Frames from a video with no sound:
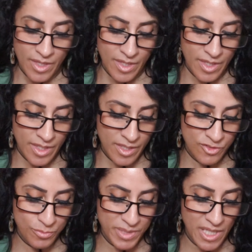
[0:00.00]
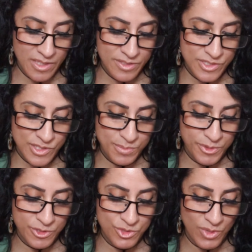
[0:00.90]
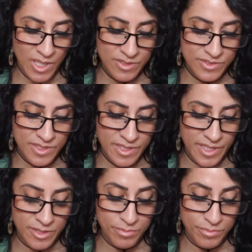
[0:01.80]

And balance, spirituality, and